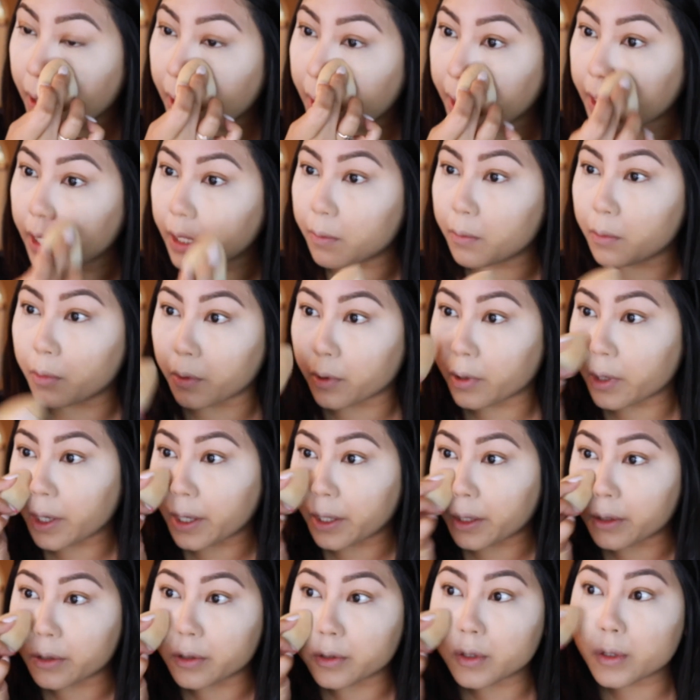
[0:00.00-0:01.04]
anymore. I
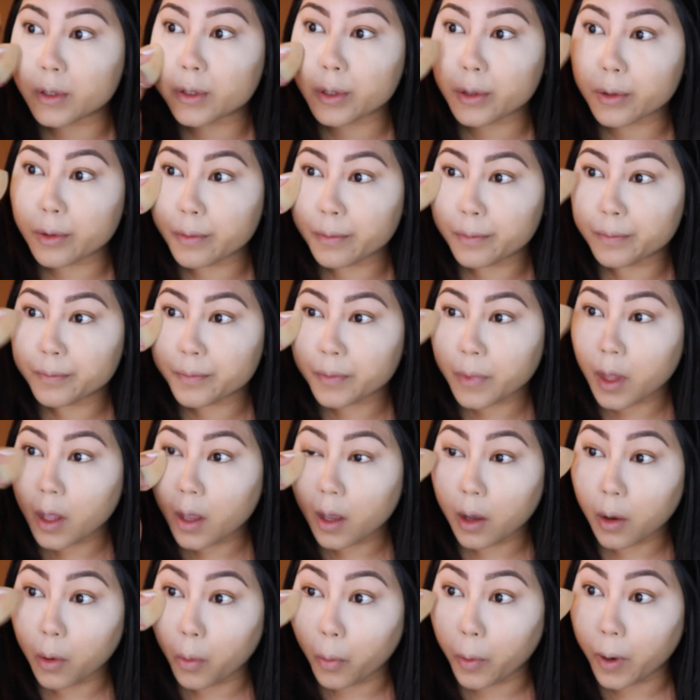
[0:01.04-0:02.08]
used to,
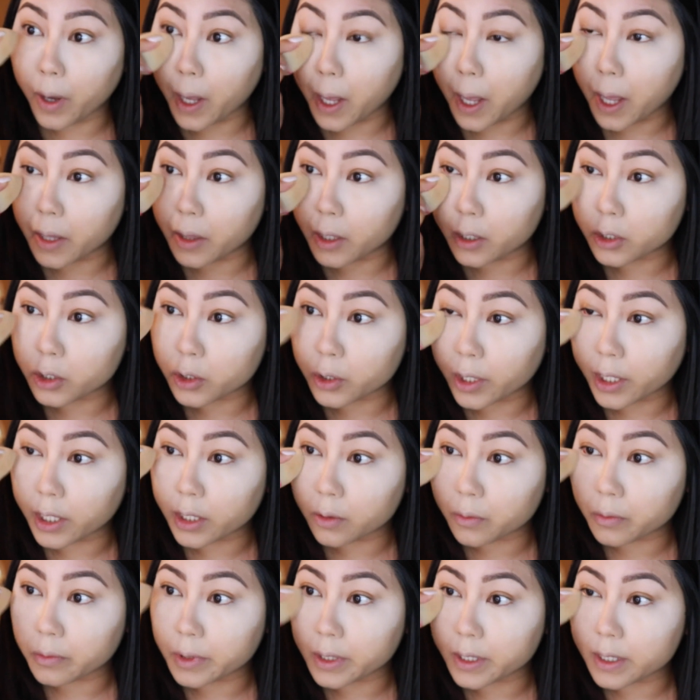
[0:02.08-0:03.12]
when the
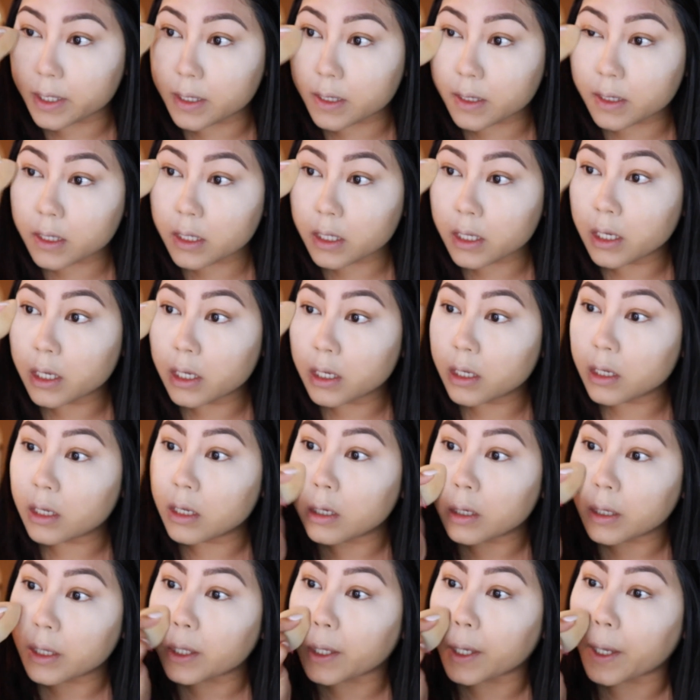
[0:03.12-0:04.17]
trend was,
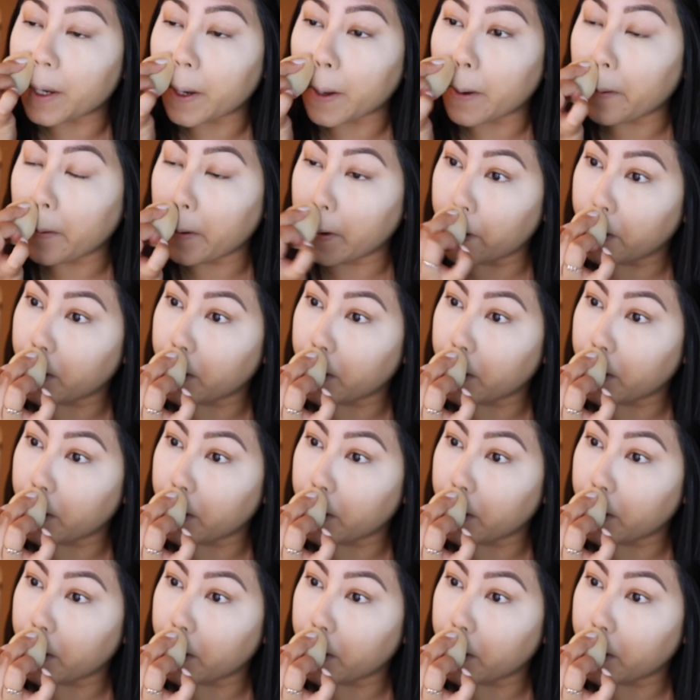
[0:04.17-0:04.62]
you know,